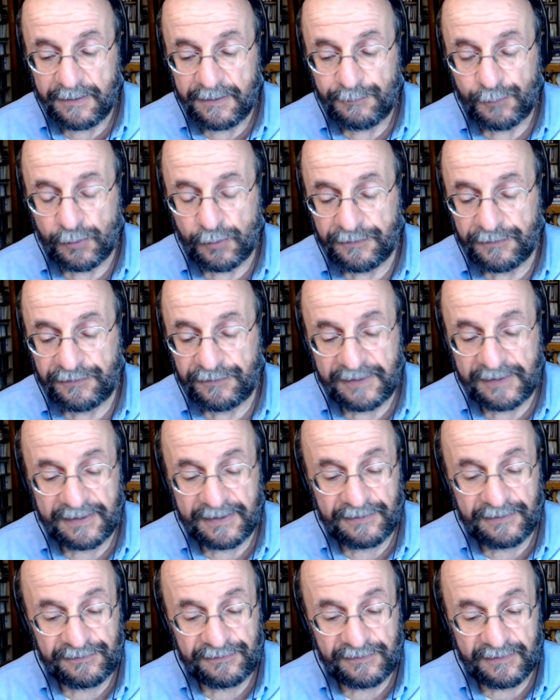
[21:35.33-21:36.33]
Paul
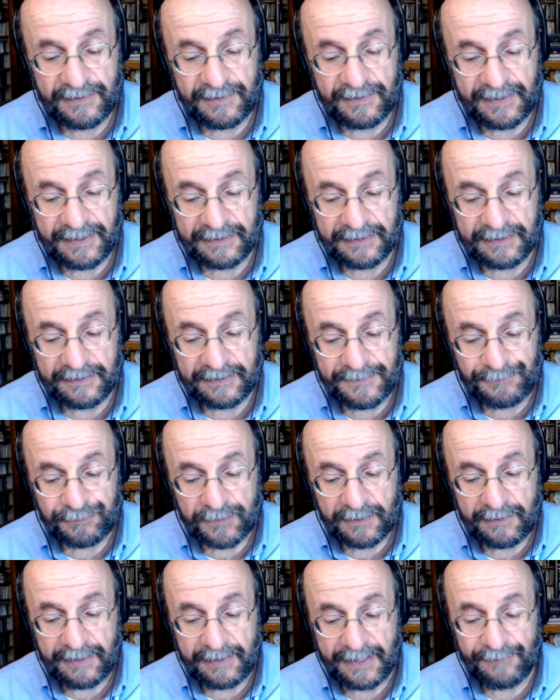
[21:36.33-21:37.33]
says that
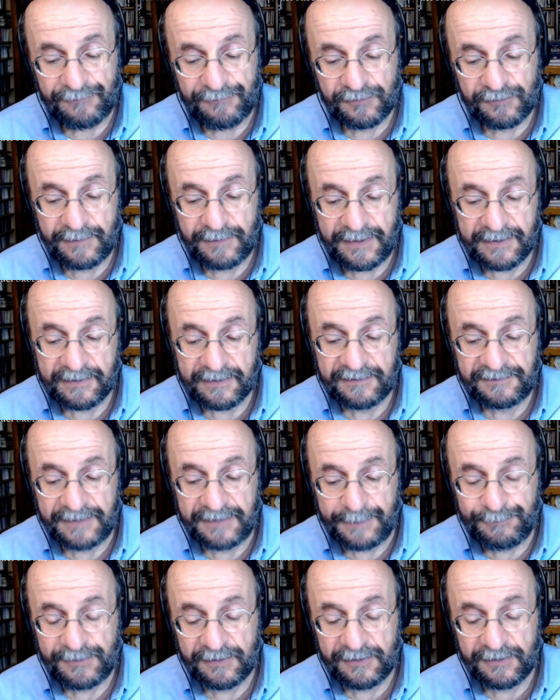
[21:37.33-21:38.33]
after they
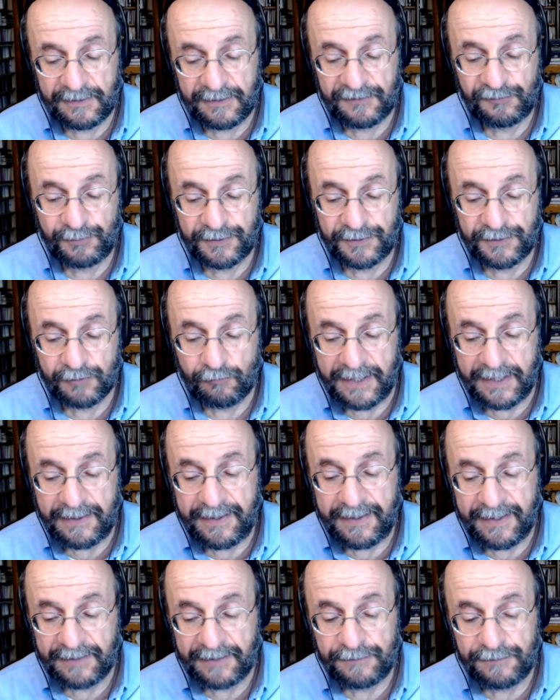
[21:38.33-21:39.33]
accepted us with the
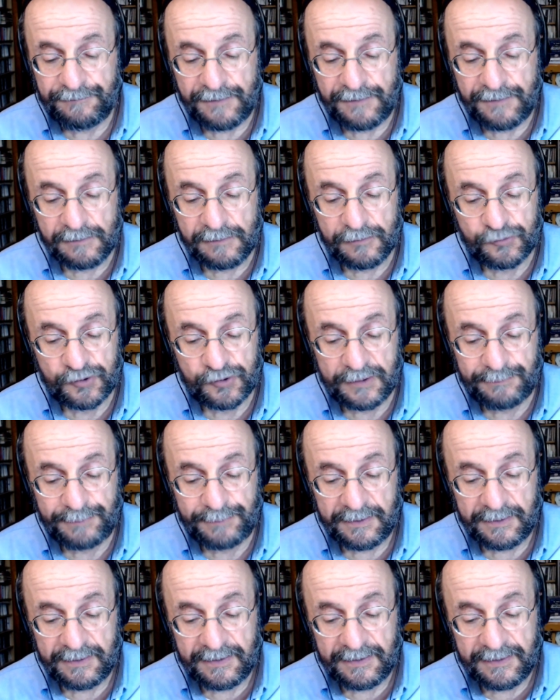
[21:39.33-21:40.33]
right hand of fellowship,
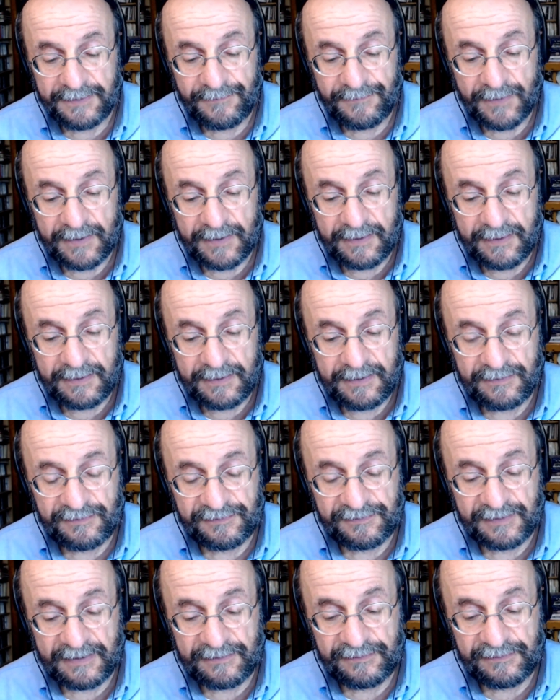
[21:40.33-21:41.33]
he
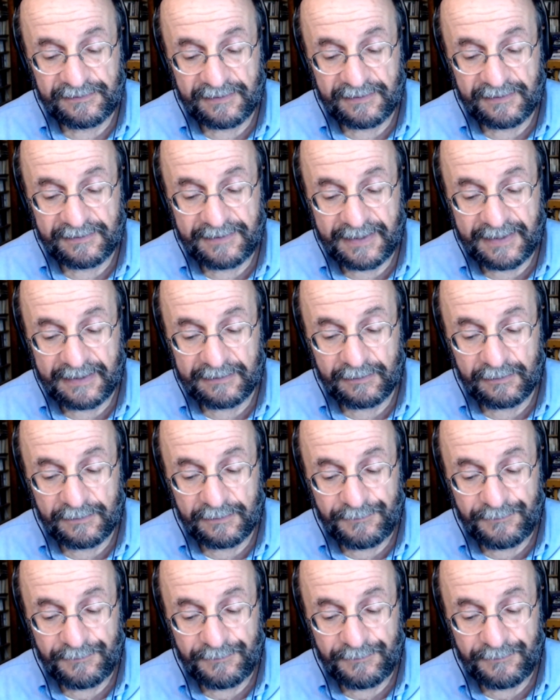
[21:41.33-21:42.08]
says that